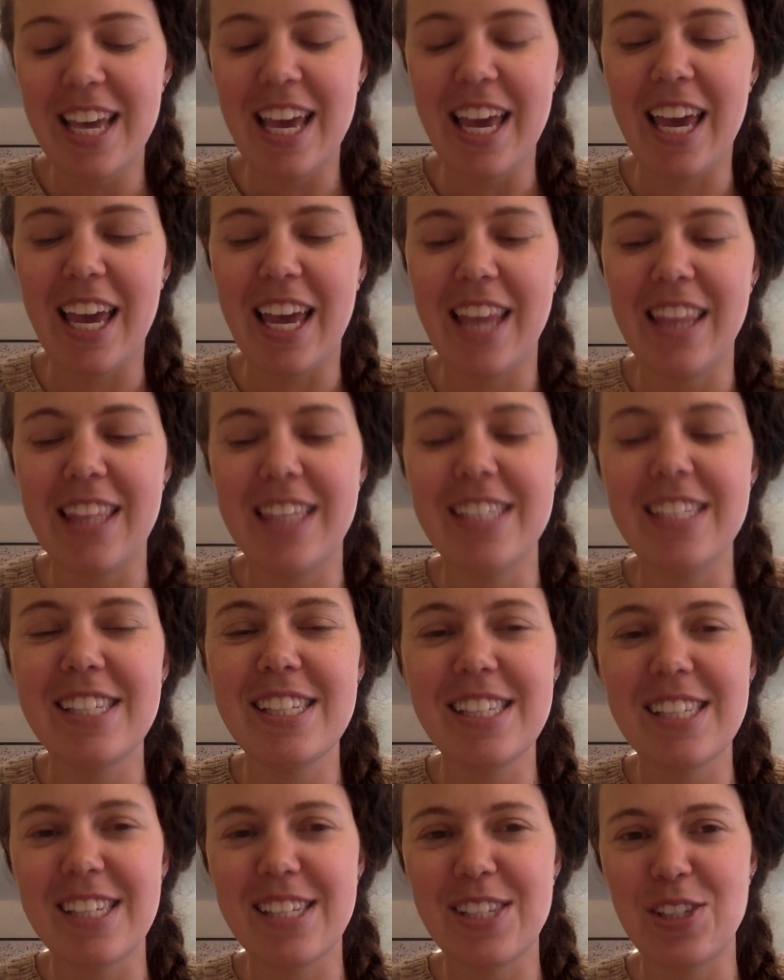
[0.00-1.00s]
And this
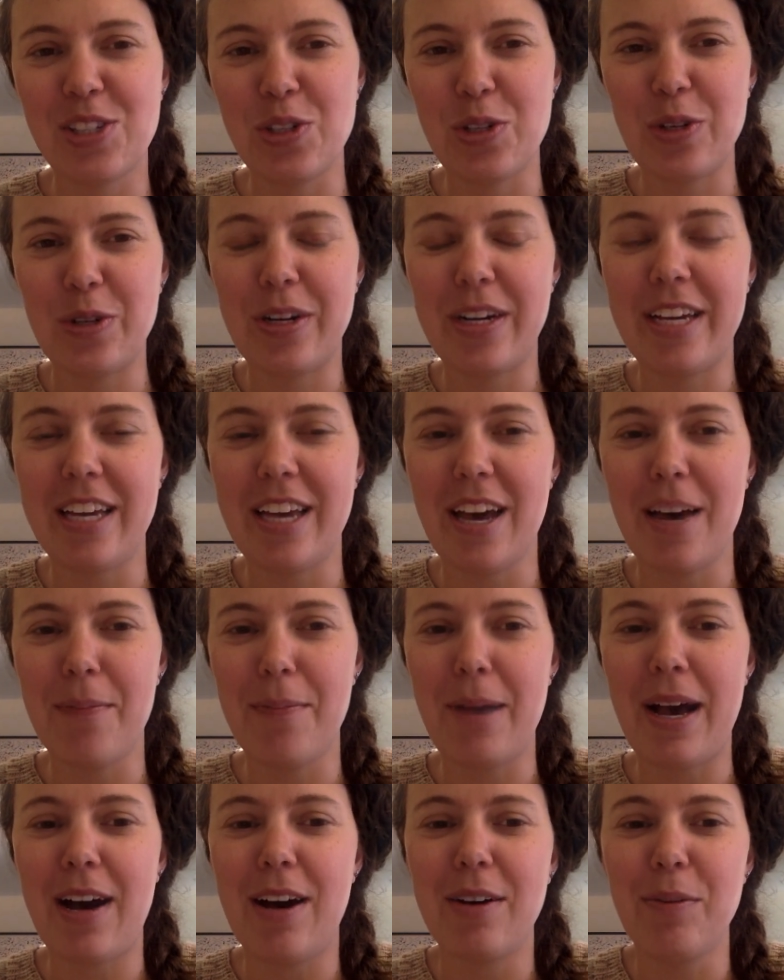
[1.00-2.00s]
is a story
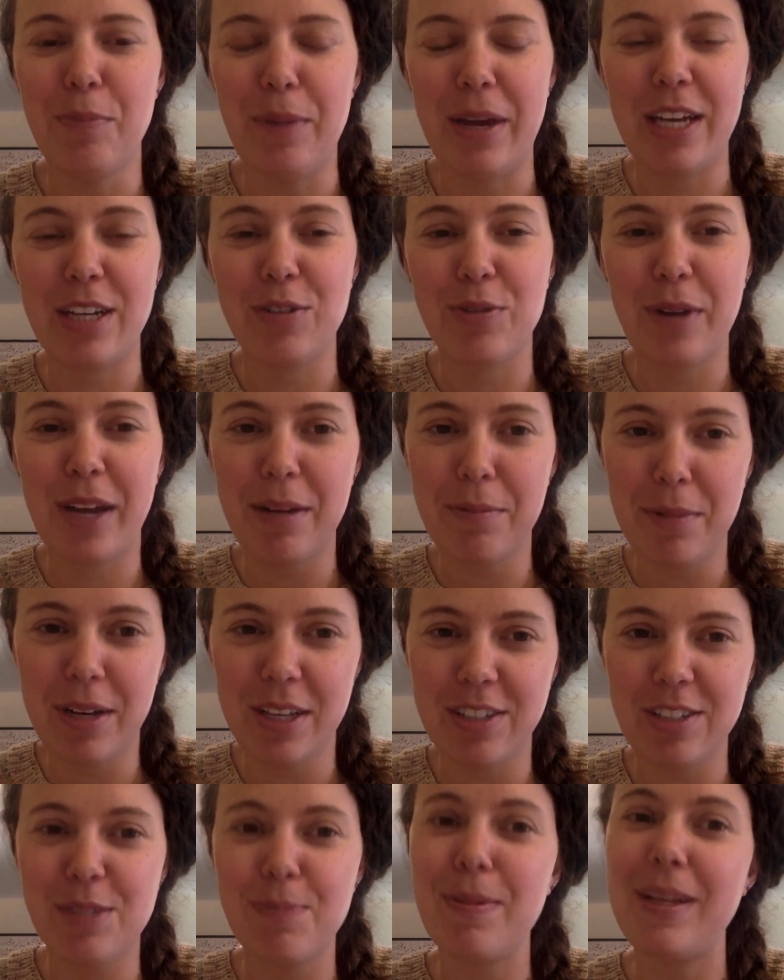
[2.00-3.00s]
about my
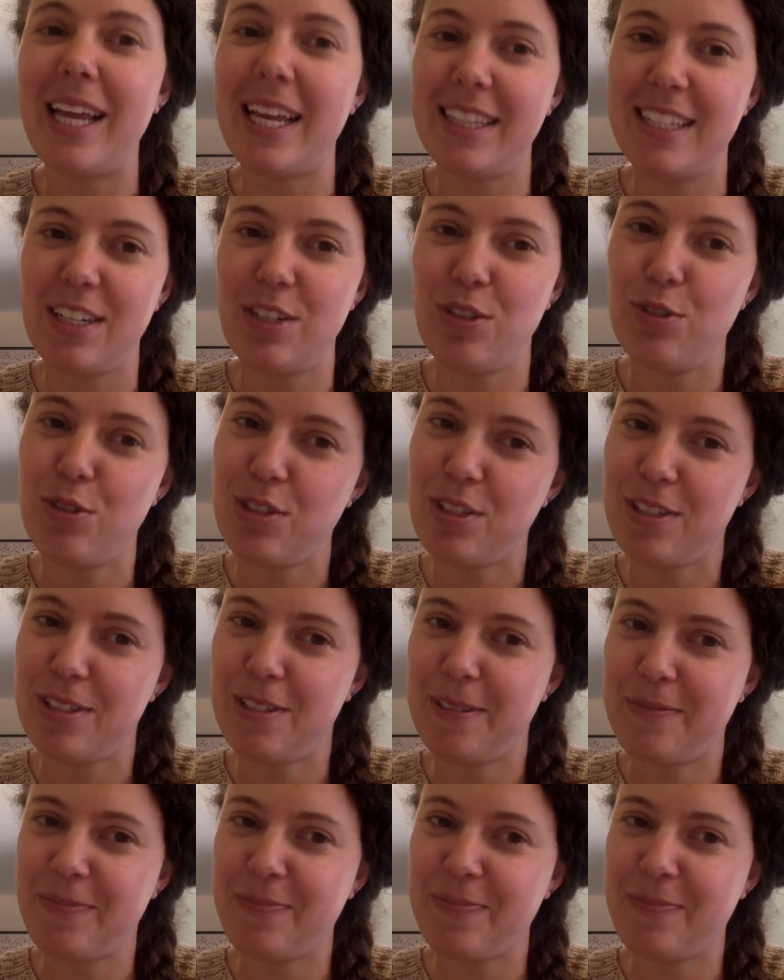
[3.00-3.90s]
grandmother's plátanos.